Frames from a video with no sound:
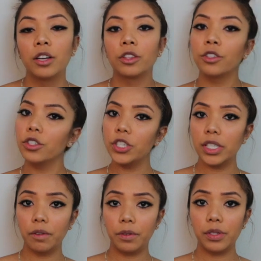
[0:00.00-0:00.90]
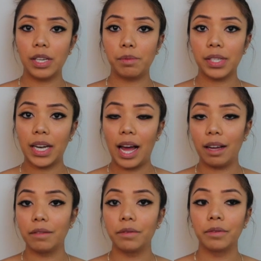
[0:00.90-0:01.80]
Those are just a few tips that
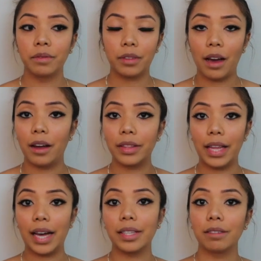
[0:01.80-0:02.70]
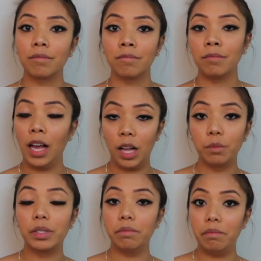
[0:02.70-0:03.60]
I've thought that
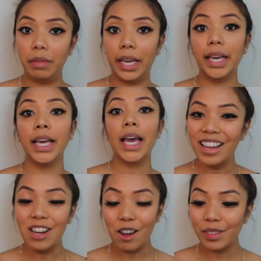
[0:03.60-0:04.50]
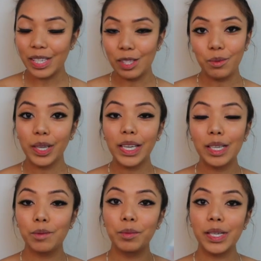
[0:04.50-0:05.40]
helped me, and obviously it's working
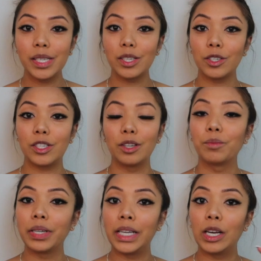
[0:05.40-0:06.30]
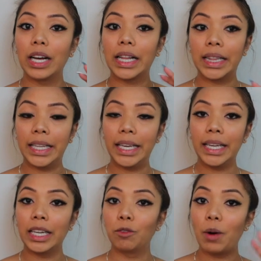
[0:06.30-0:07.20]
because my braces are still pretty
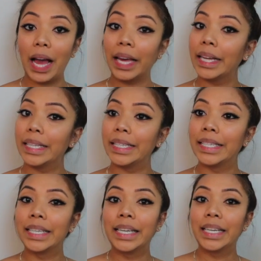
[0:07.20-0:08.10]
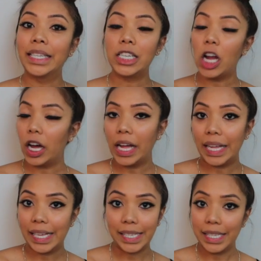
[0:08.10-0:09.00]
clean and white and not
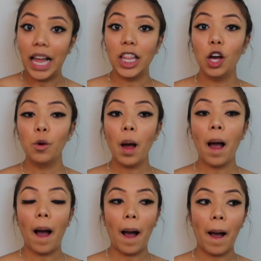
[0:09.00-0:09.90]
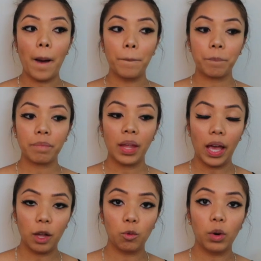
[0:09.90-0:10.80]
as yellow. And
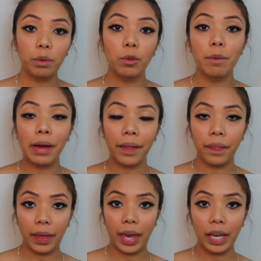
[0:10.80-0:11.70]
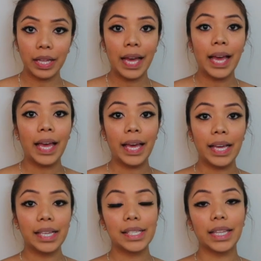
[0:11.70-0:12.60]
one more main thing
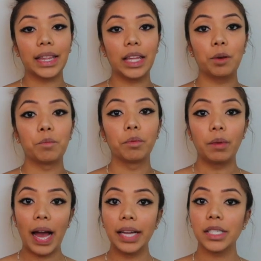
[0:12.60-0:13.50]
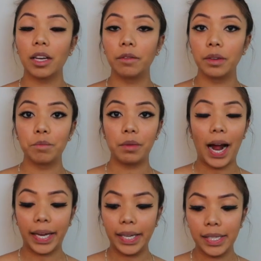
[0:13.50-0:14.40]
is the brand of your
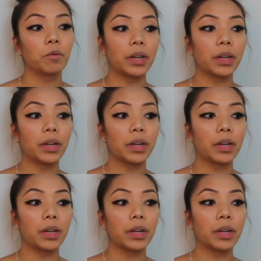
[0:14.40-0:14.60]
brackets.